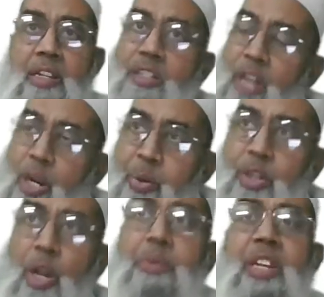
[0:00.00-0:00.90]
surface
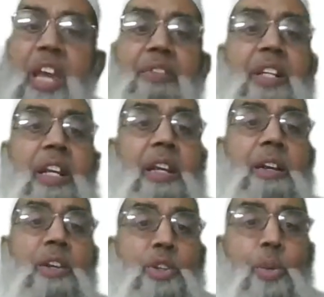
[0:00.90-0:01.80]
of the cavity,
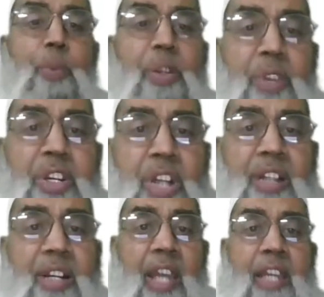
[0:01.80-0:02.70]
superficial
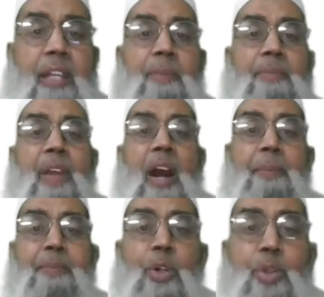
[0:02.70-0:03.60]
drying
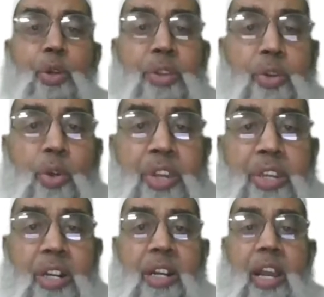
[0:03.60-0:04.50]
up to
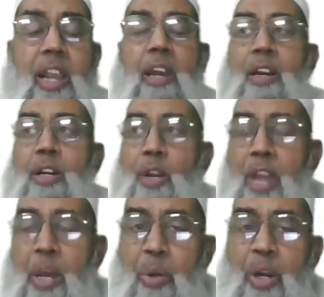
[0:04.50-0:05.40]
260 degree. Now,
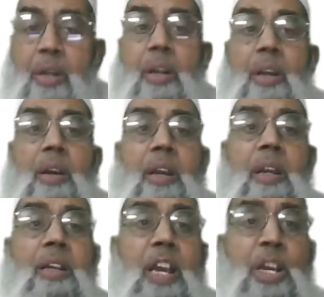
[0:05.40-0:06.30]
therefore,
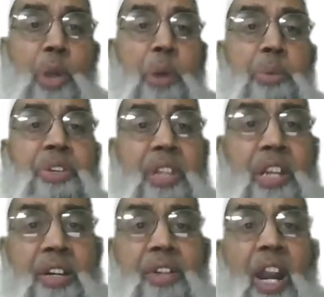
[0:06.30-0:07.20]
in case of
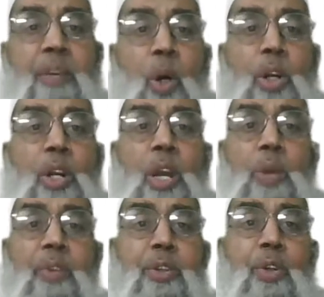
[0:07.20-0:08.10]
skin dried mold,
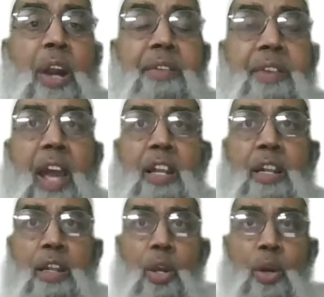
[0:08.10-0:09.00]
we do not dry
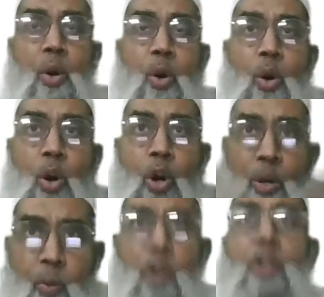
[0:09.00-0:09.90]
the whole
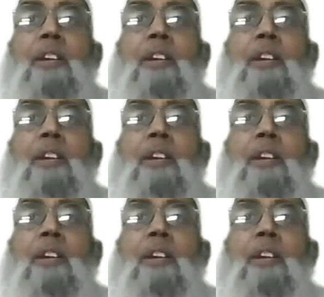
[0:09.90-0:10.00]
mold.